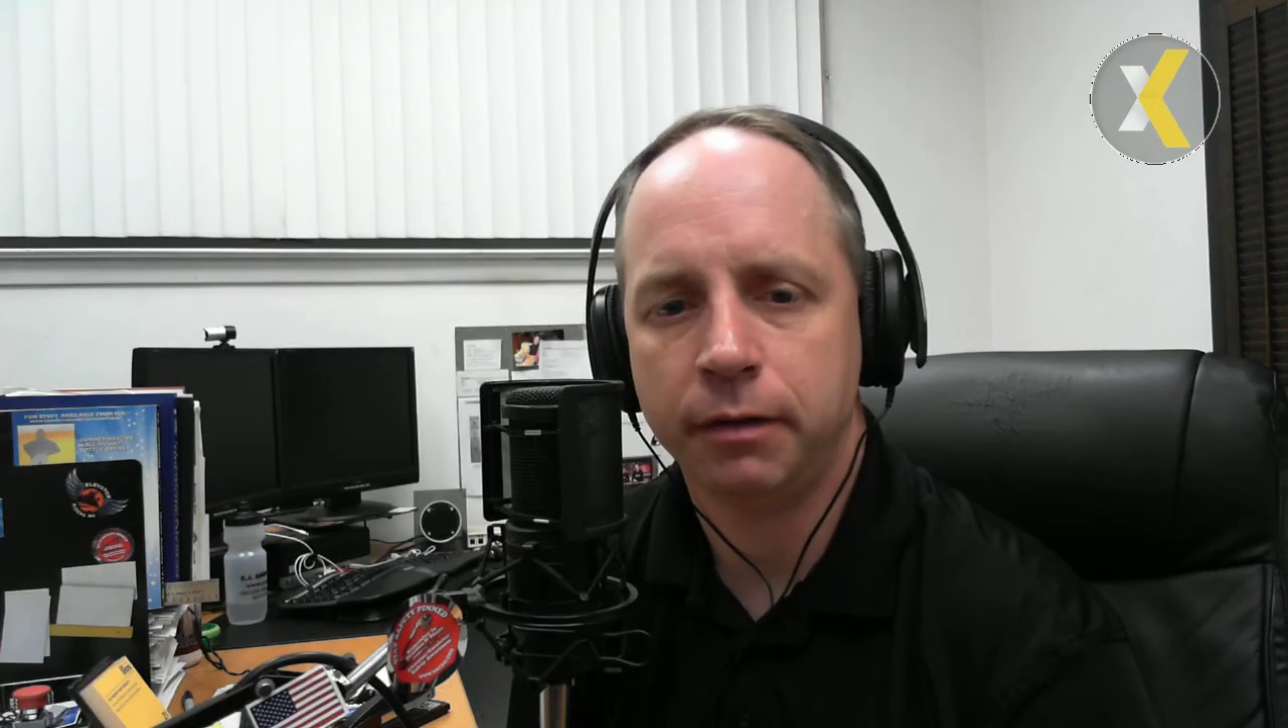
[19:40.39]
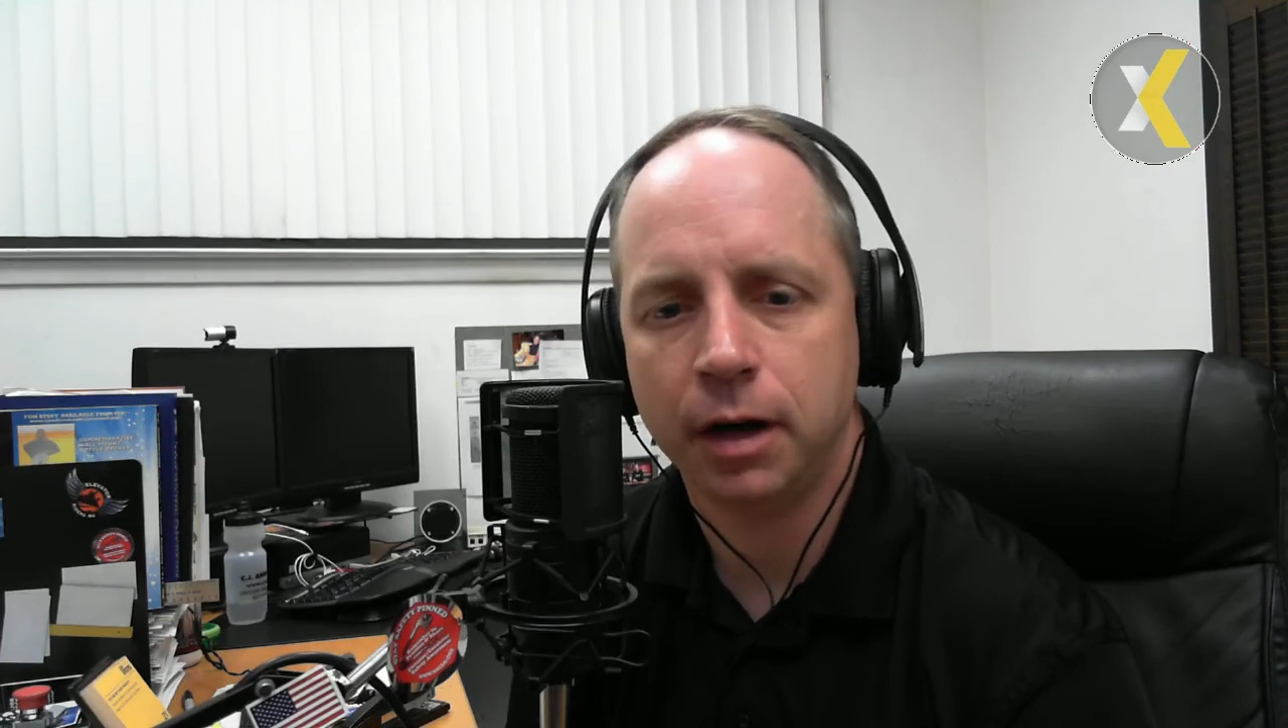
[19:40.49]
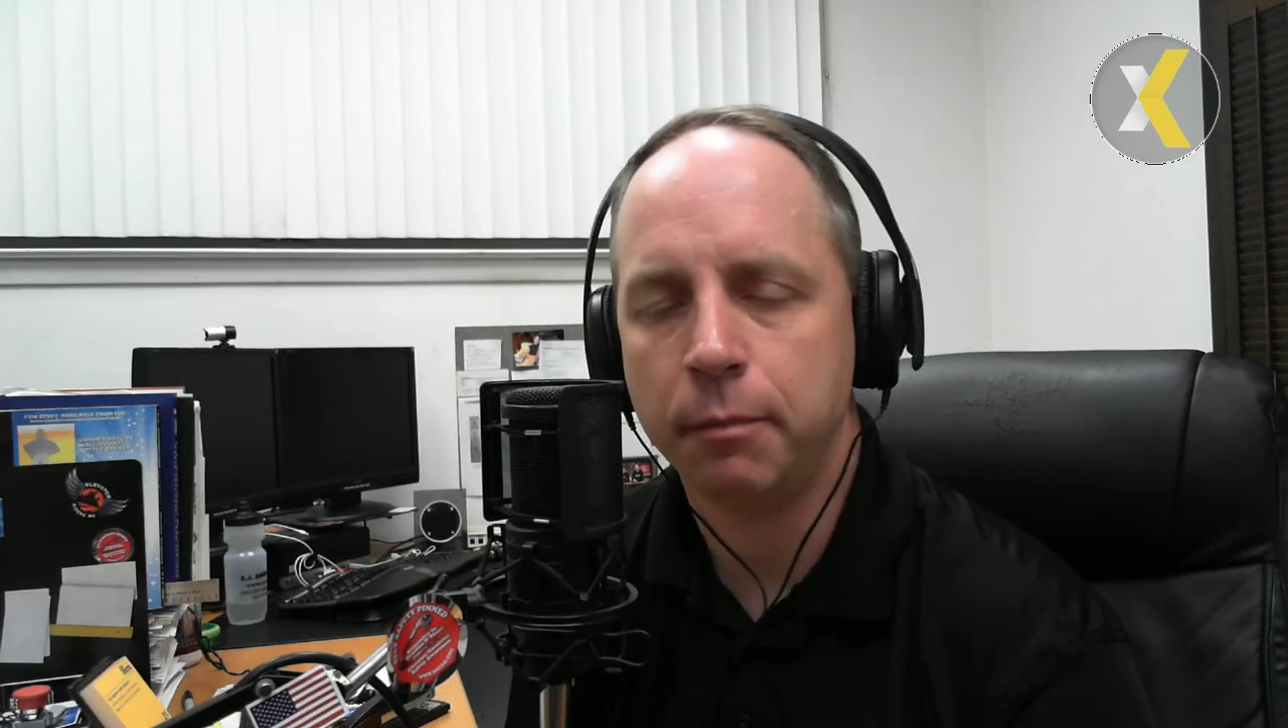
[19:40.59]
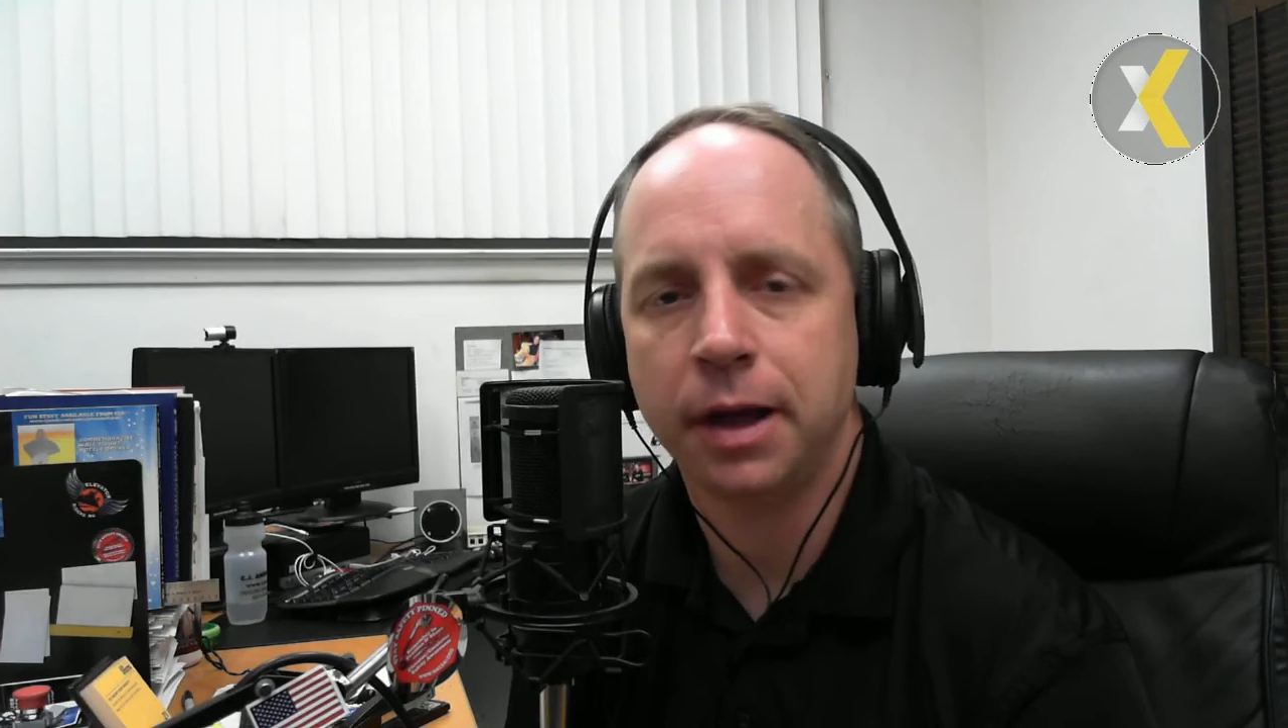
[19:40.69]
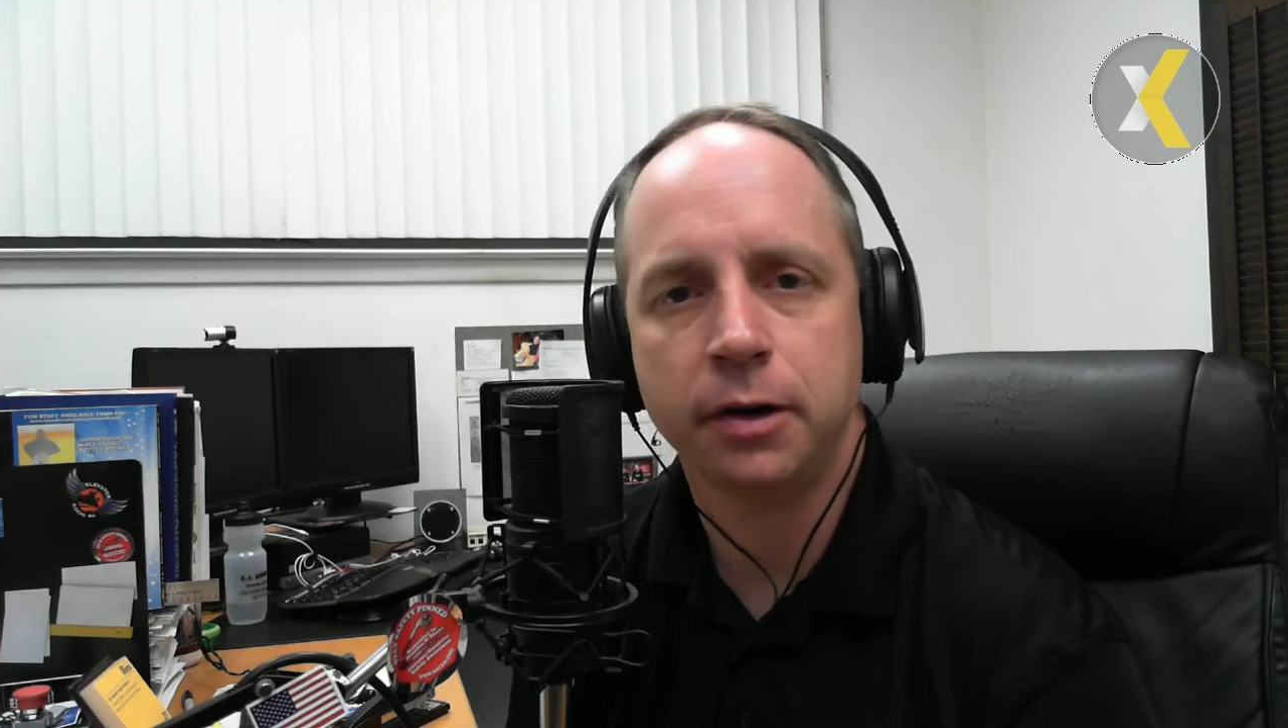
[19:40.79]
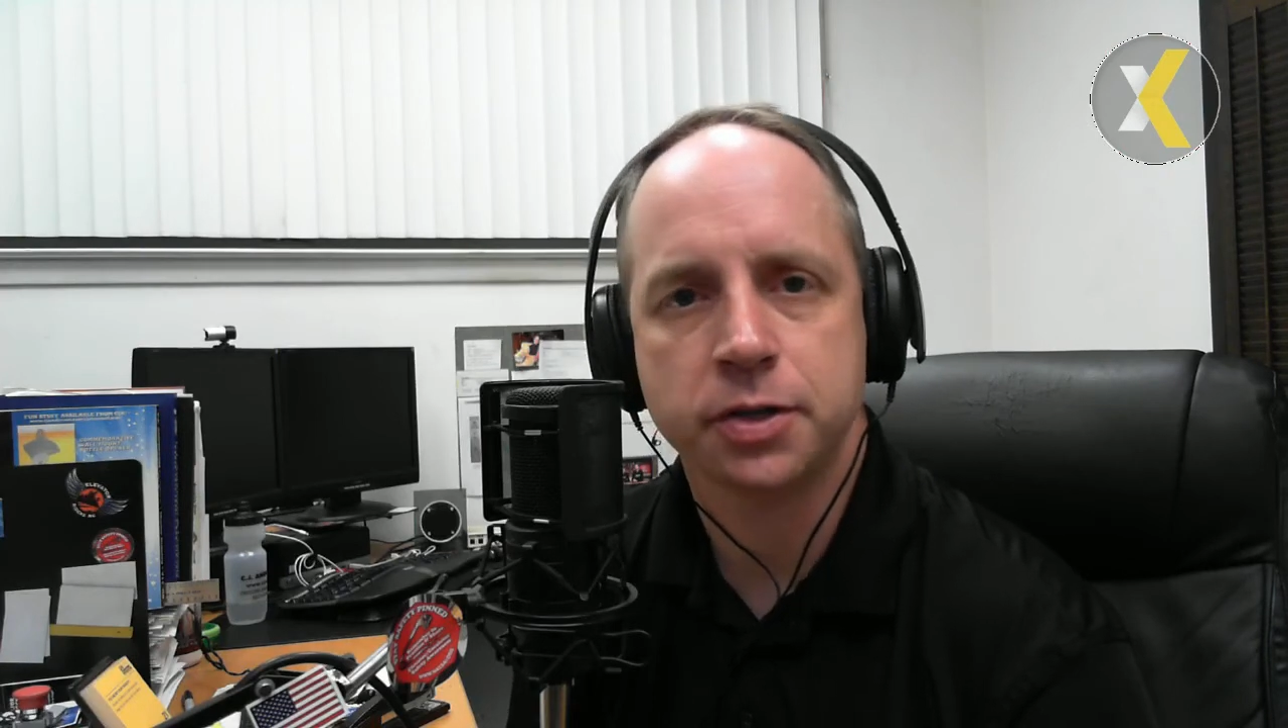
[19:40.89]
a better